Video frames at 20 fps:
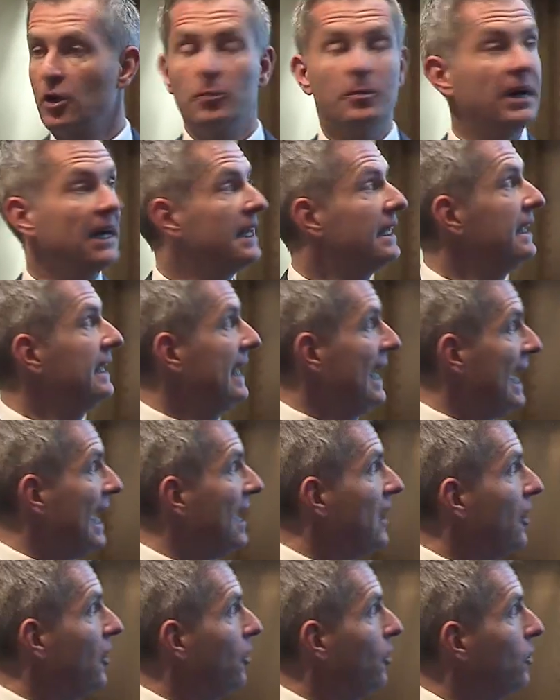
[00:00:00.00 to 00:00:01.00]
But
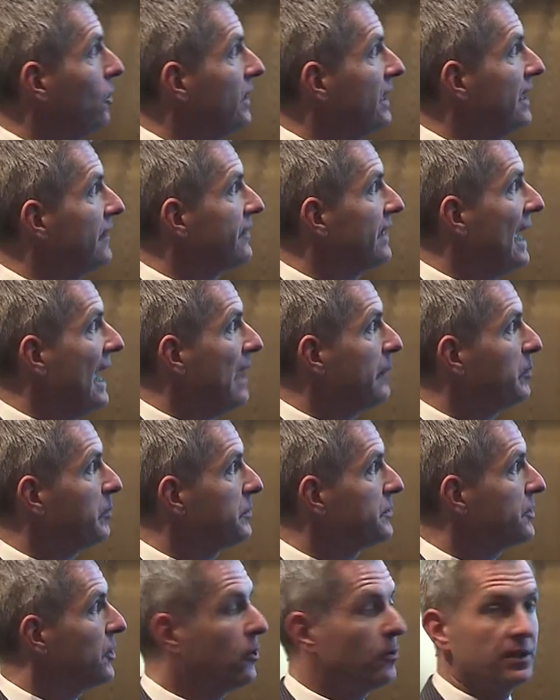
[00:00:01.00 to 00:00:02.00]
now, if the
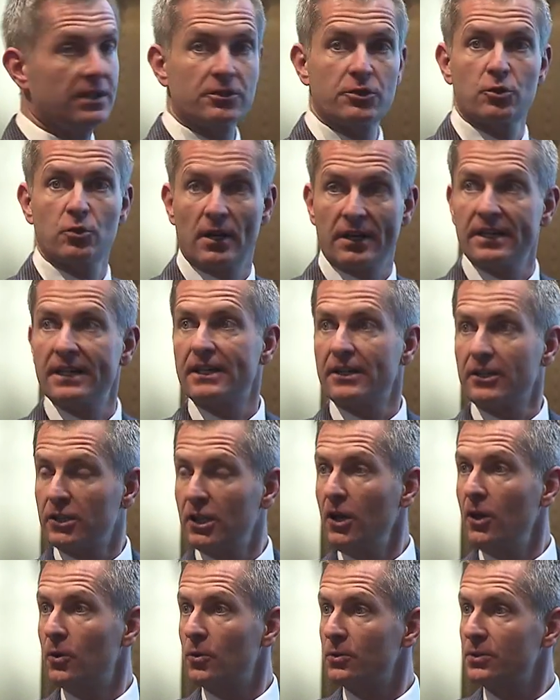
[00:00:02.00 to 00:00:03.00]
habitable zone is shrunken and
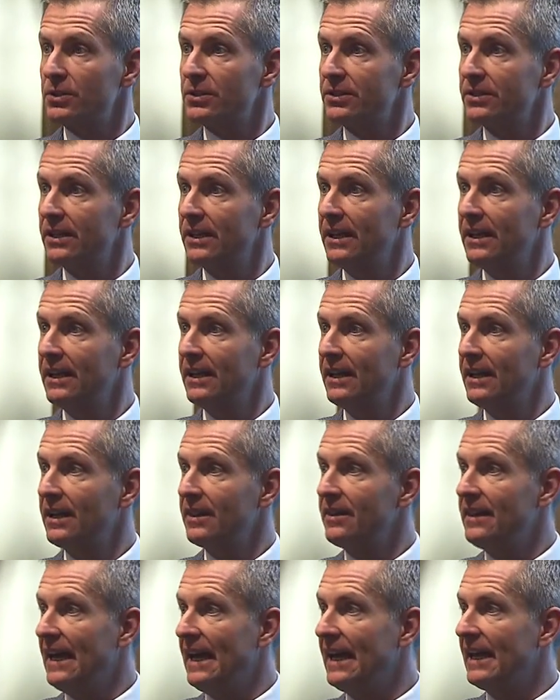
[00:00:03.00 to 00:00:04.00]
close,
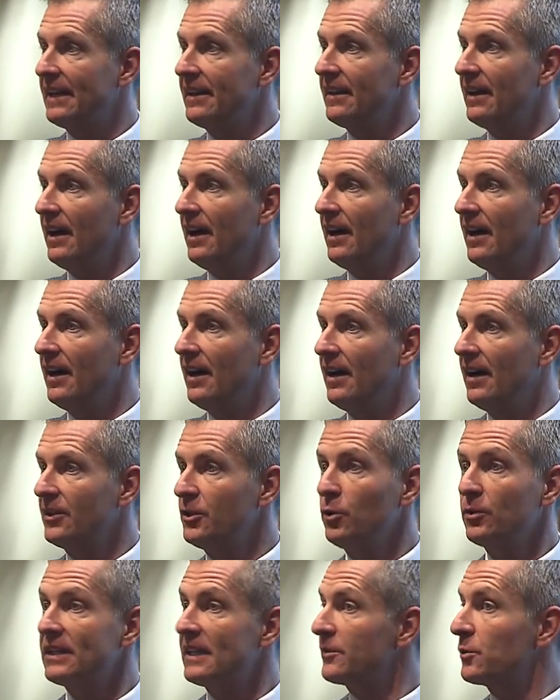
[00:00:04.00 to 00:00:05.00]
then uh,
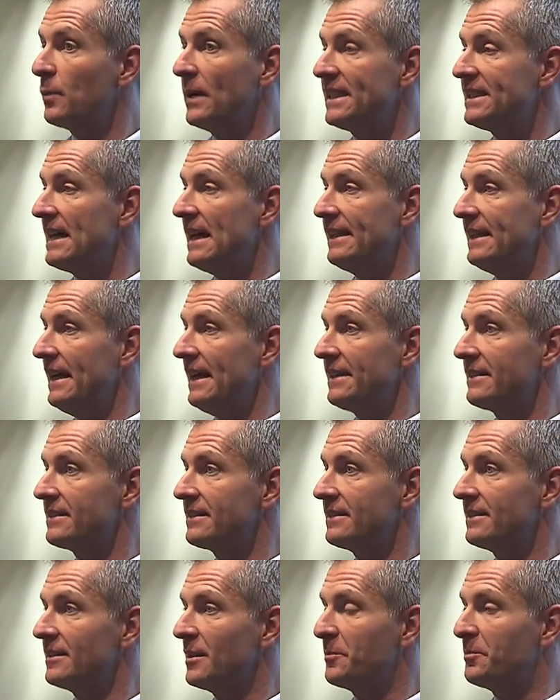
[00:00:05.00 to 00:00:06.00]
you only have to wait 10
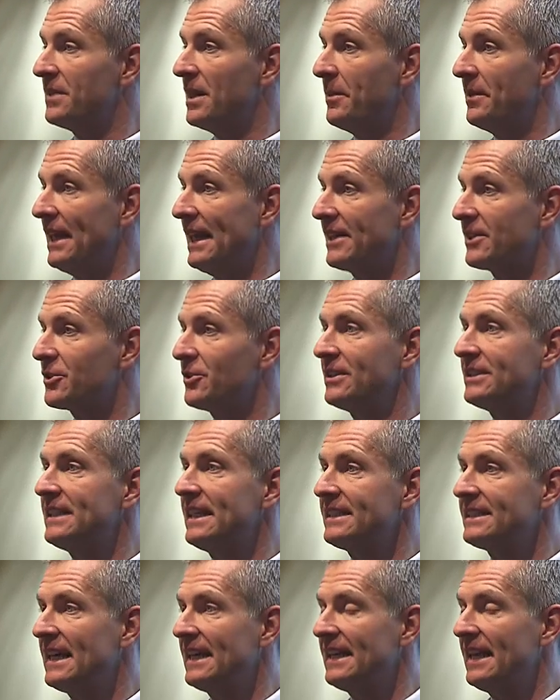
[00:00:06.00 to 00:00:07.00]
days. The, the, planets only
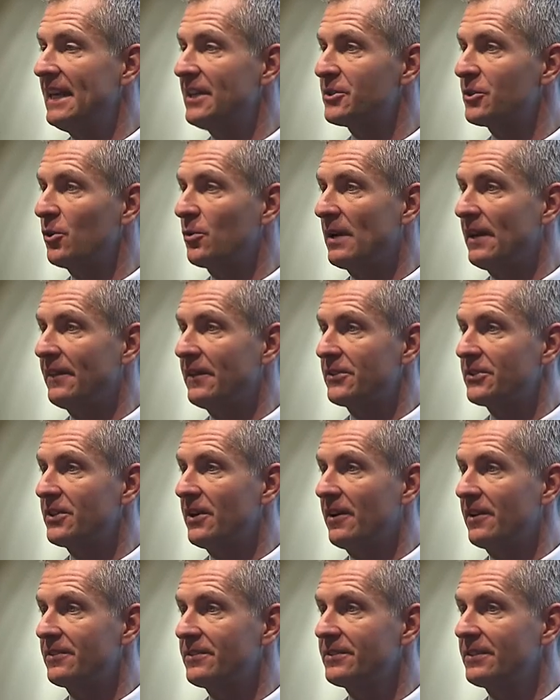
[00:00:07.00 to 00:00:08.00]
take 10 days to go around their
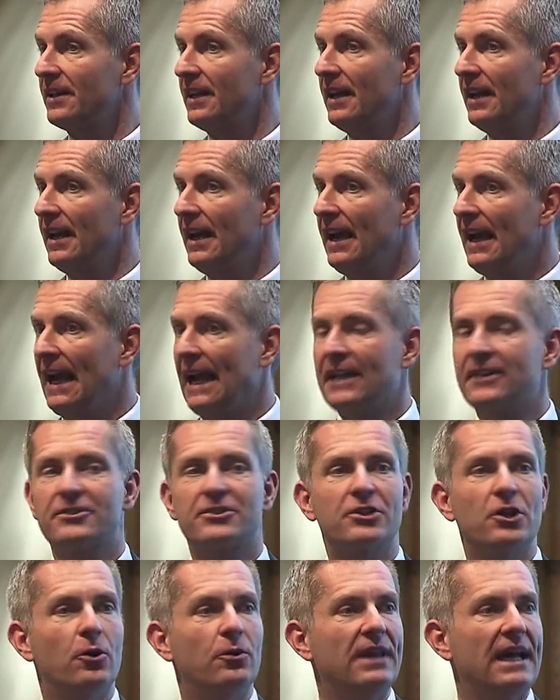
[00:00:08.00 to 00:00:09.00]
stars. And
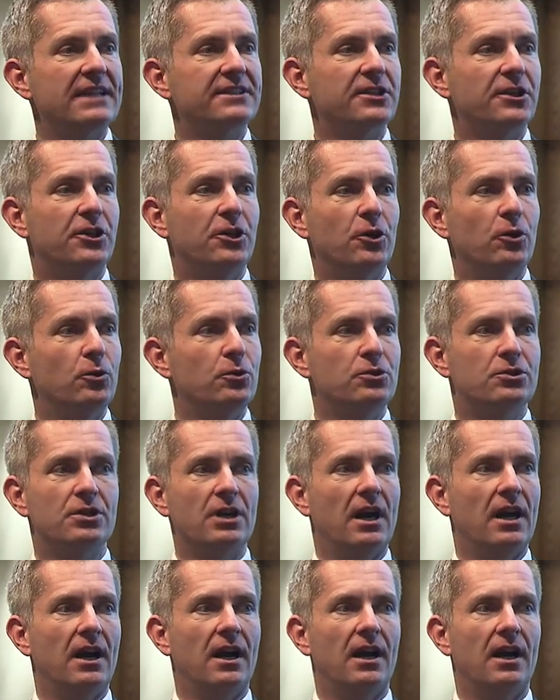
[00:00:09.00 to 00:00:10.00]
so that's a huge
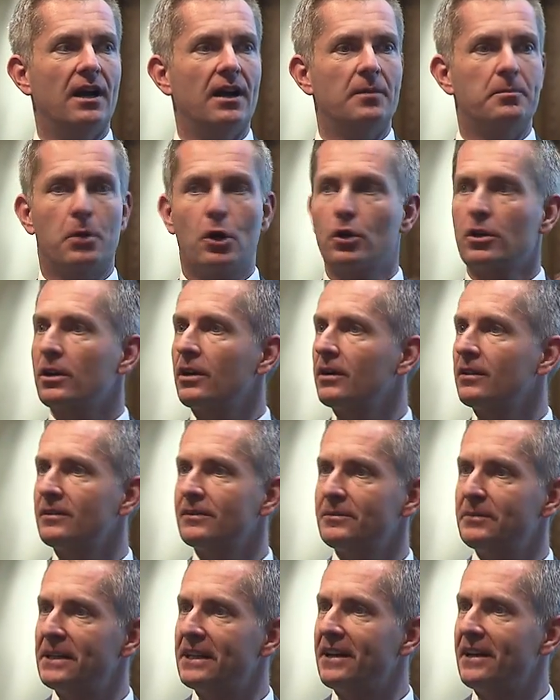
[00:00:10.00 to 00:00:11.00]
uh, perk
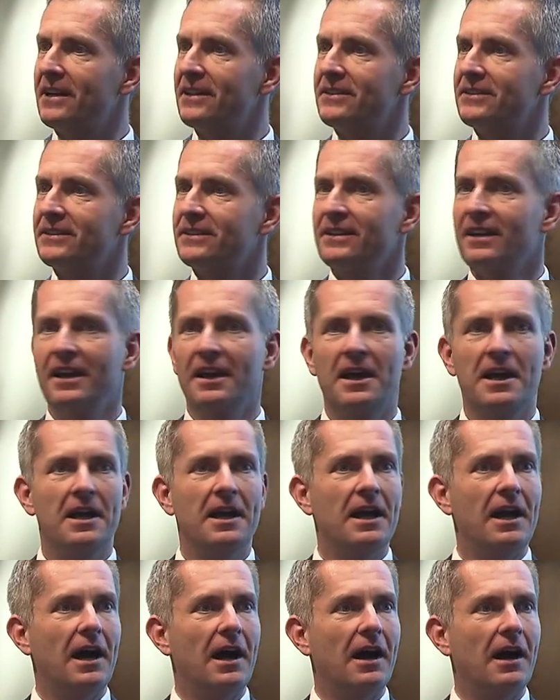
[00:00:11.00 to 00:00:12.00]
because
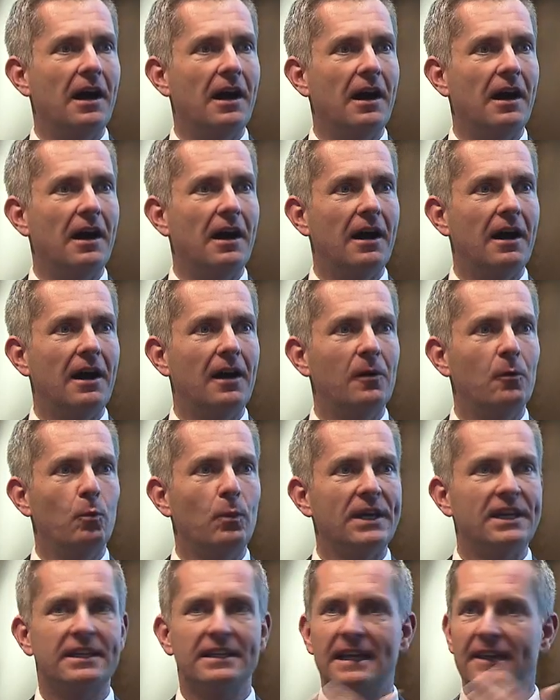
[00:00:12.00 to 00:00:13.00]
uh,
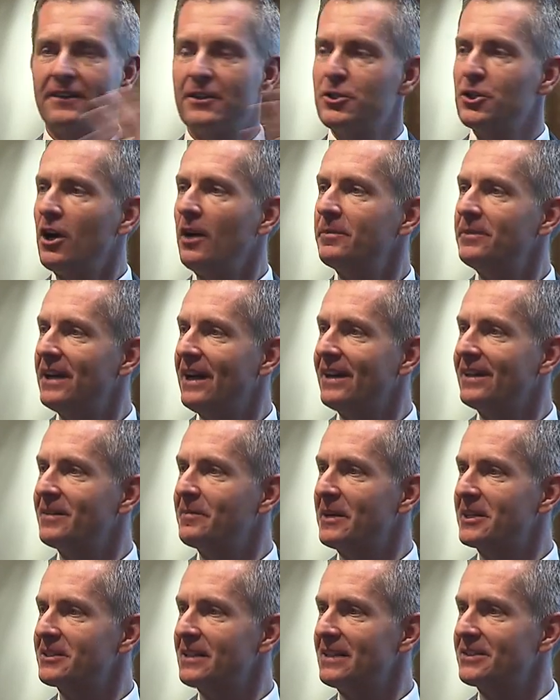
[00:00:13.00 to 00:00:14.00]
we can get the job done in
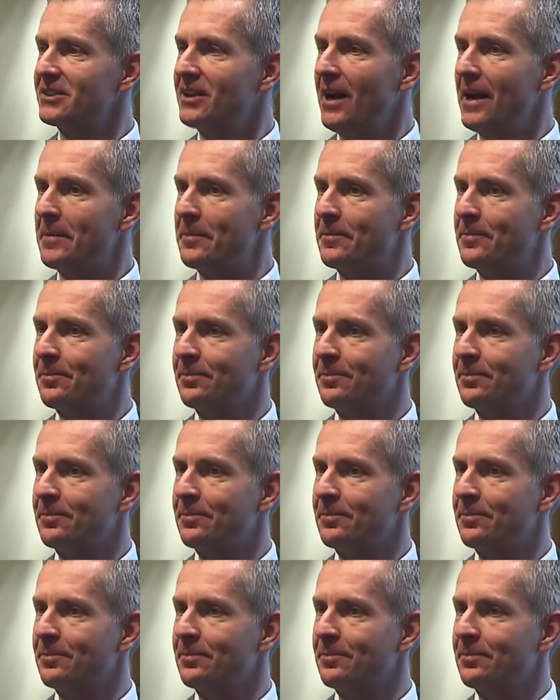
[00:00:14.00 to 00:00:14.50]
much less time.